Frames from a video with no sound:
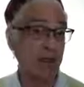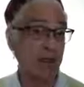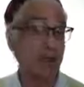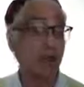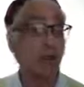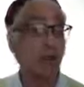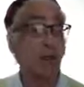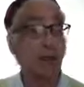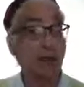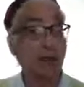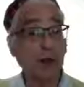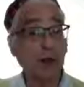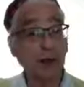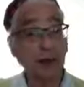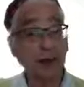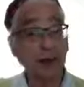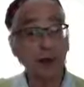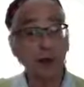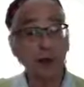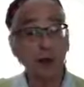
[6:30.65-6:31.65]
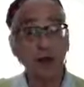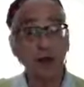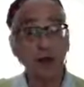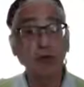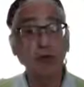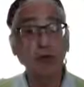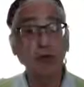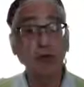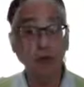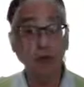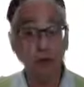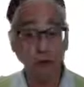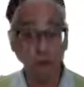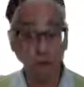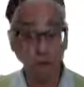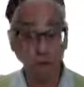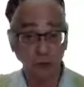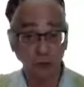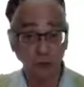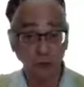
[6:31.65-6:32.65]
When I was at the National Institutes
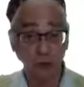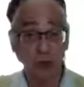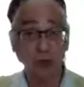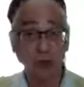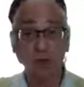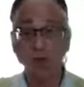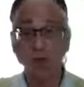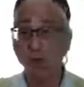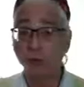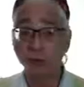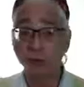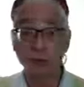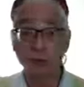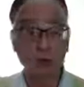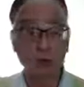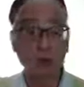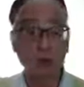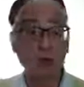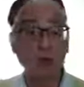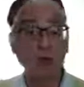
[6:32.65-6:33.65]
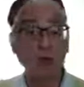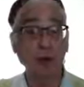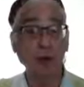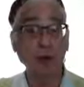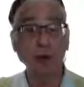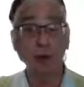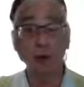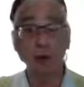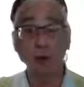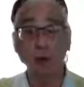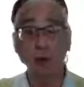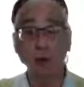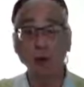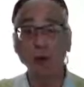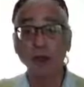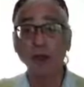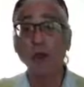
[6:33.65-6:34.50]
of Health, which is like your MRC,